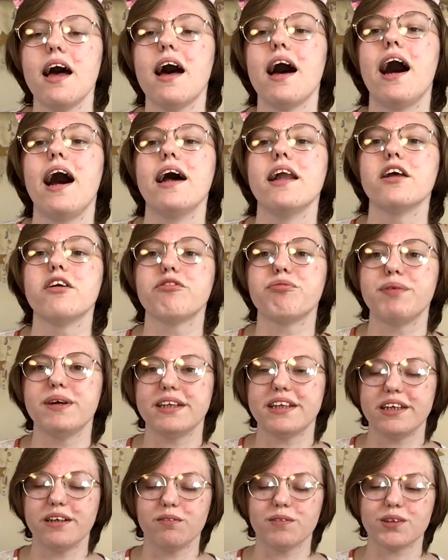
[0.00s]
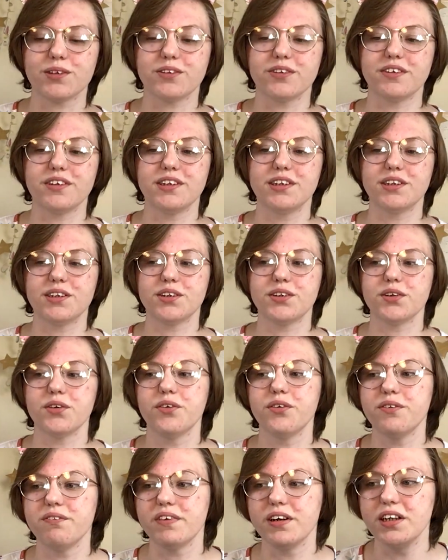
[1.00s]
I love bedtime stories so
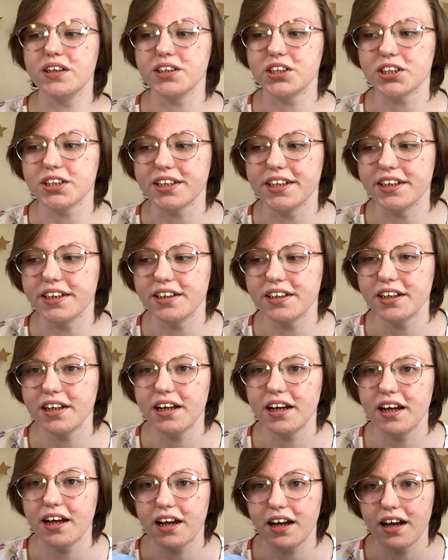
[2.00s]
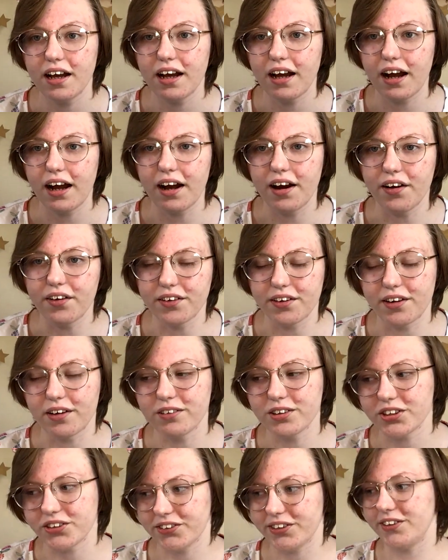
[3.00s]
much that, hold on, I'll
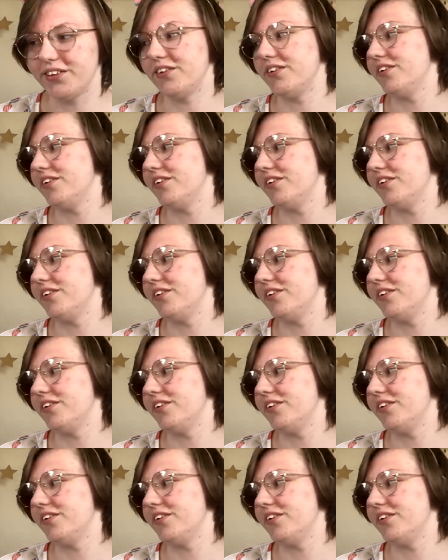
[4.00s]
show you.